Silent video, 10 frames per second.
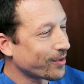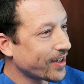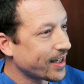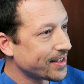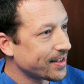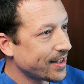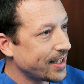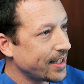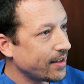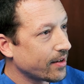provides
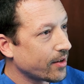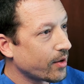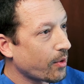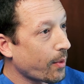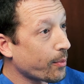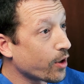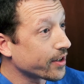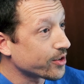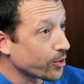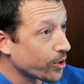the
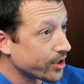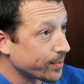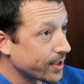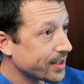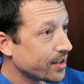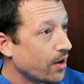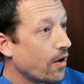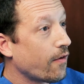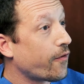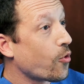perfect storage place
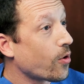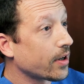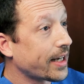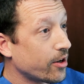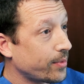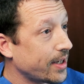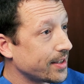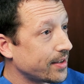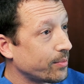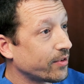for care
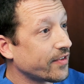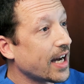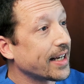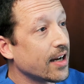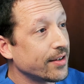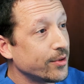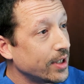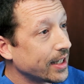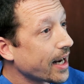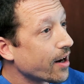plans to provide
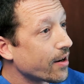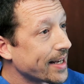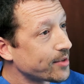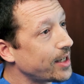continuity of care as